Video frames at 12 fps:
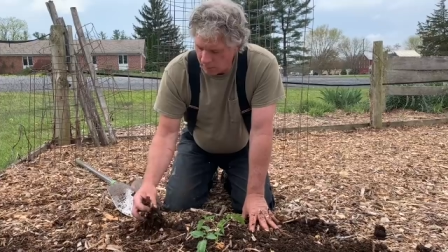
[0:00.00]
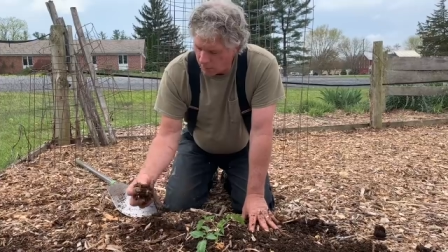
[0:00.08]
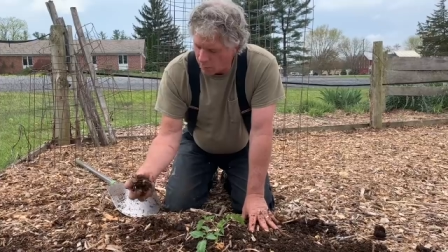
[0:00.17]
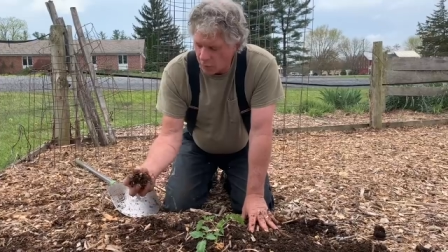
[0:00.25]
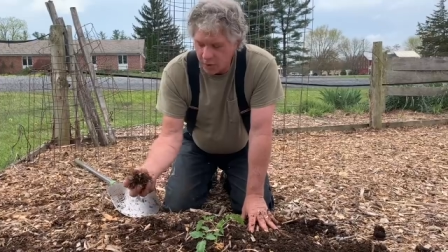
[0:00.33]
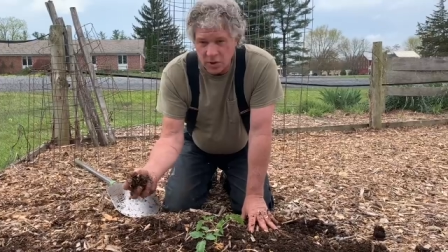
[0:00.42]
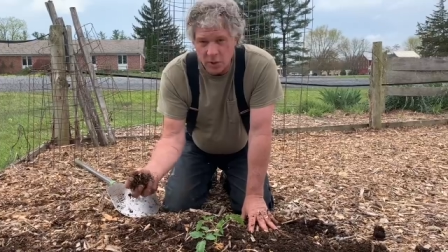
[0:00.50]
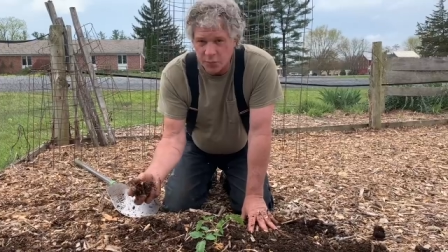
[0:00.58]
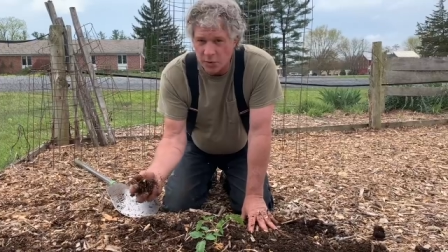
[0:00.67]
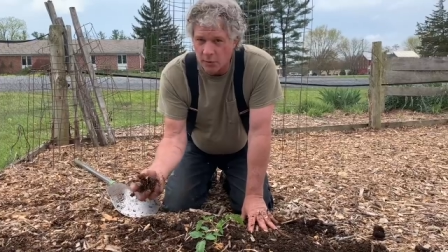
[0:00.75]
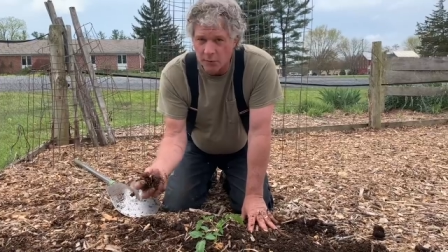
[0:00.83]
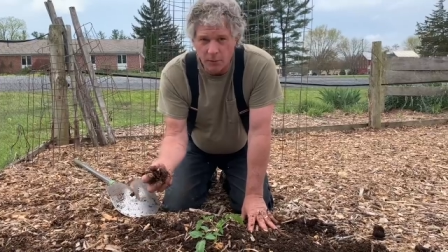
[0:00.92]
the wood chips
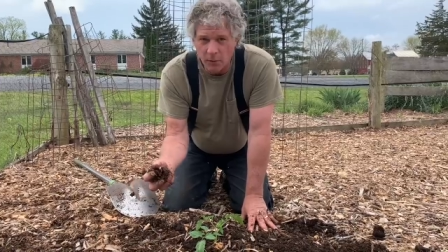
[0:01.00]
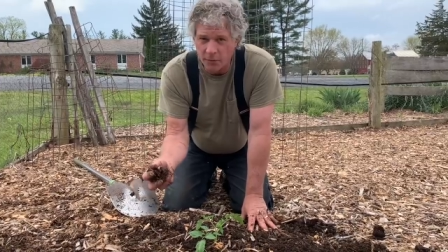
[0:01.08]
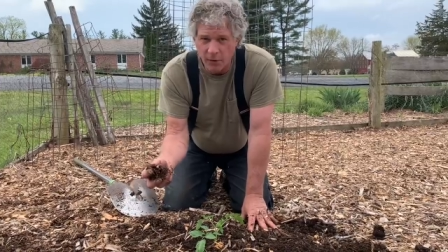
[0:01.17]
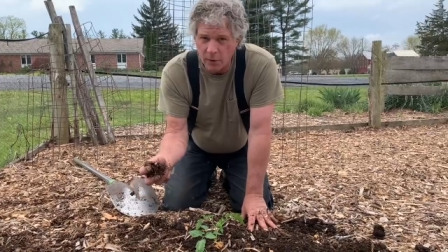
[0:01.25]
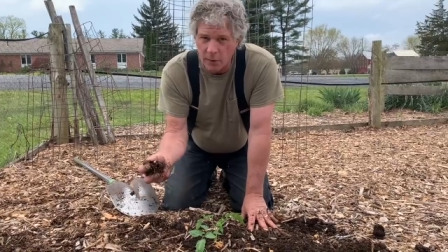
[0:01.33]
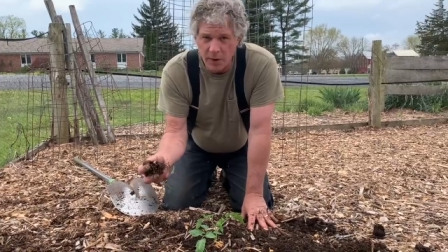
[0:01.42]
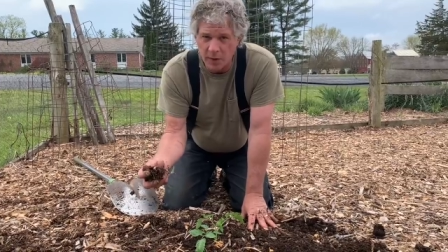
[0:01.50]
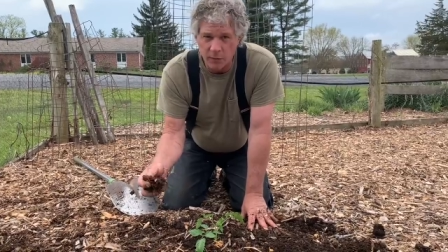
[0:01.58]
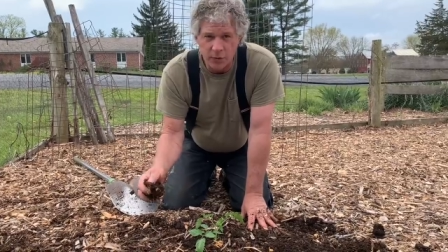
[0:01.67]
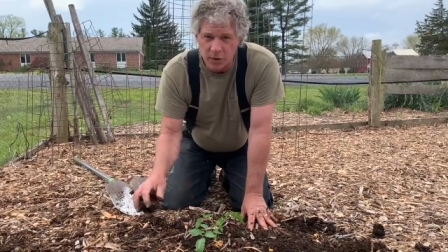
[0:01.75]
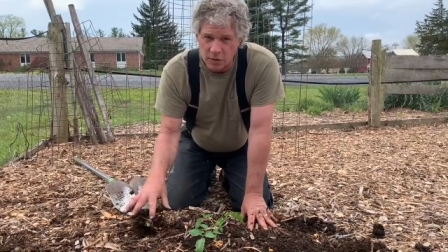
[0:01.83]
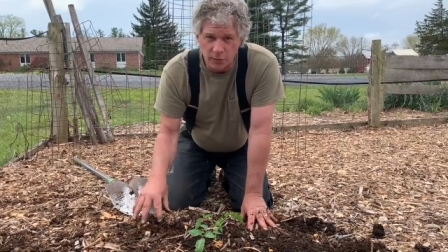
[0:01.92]
are very
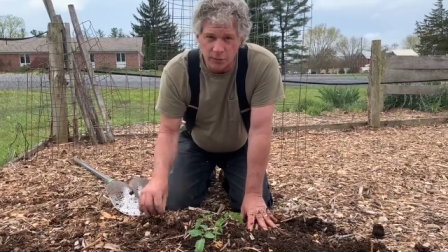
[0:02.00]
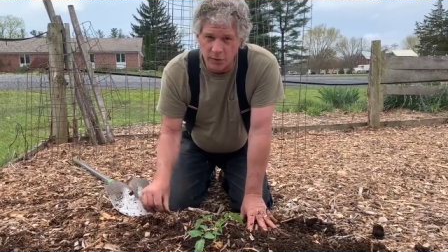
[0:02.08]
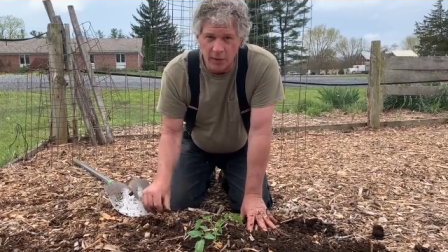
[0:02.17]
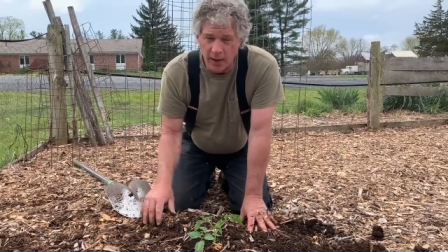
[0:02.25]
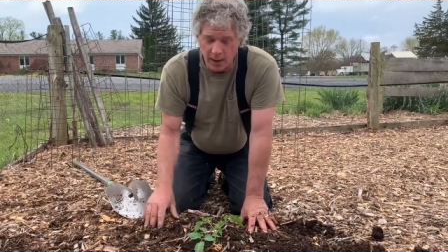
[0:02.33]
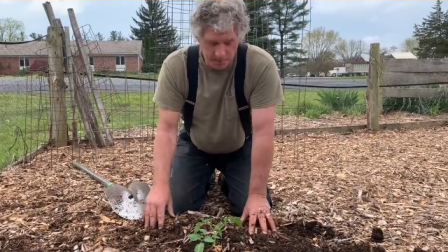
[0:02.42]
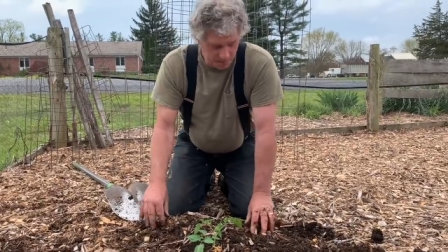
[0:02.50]
beneficial for that.